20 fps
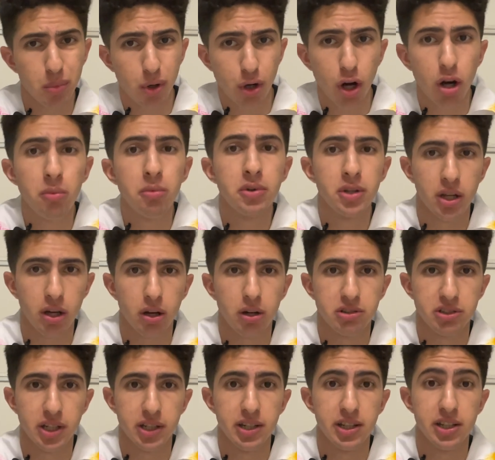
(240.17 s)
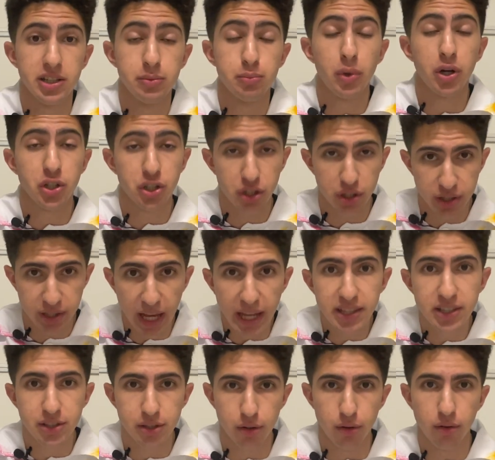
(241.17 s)
carbon dioxide is much
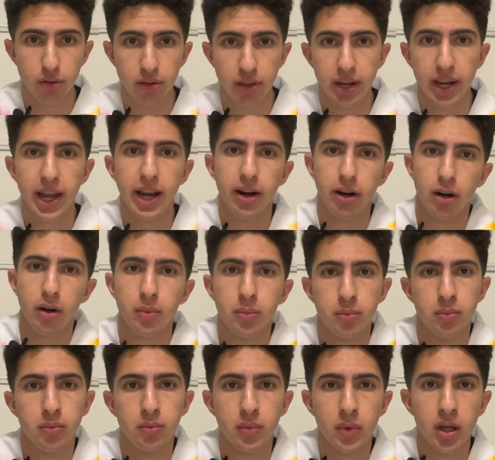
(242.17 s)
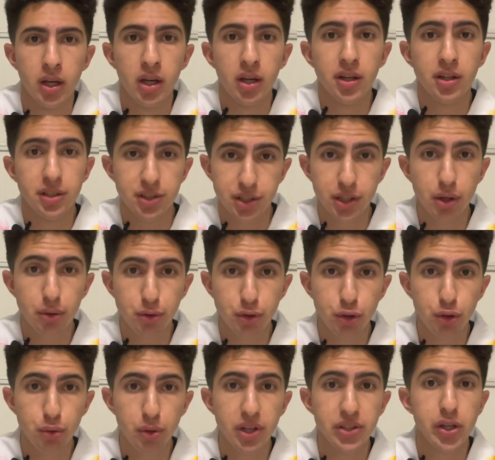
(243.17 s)
denser than air.
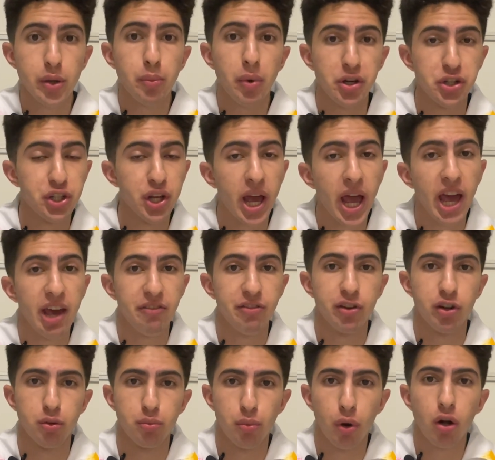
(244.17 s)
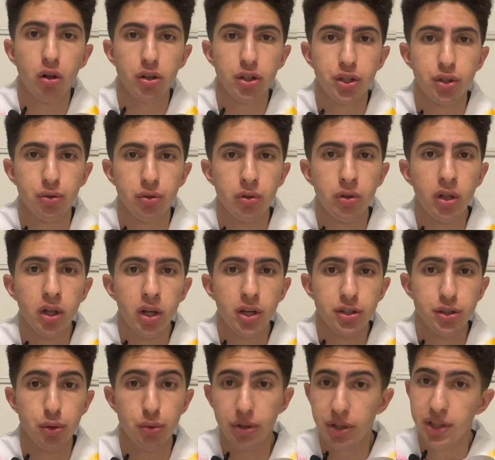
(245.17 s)
CO2 is a much heavier molecule,
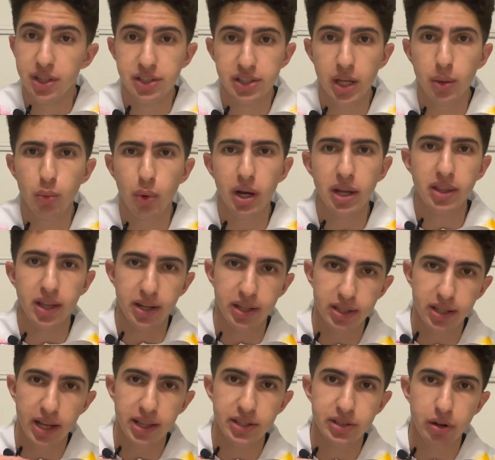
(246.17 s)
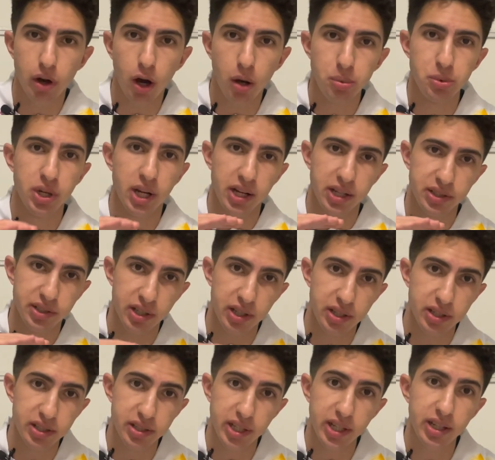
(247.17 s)
so in the same way that dense objects
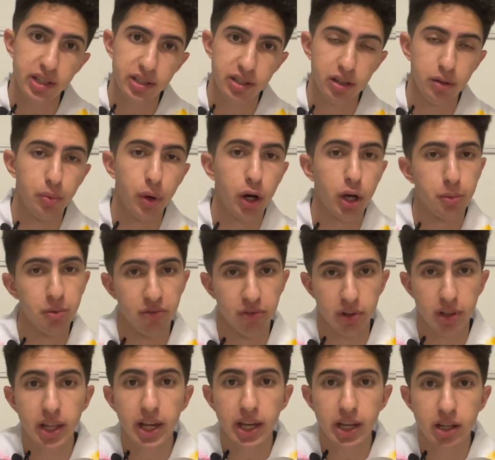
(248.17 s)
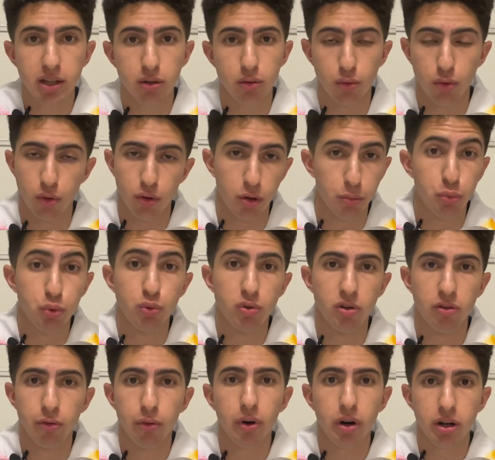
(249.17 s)
sink to the bottom of a lake or a pool
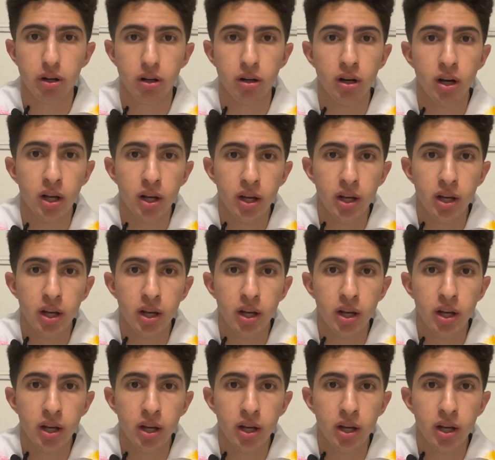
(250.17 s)
of water,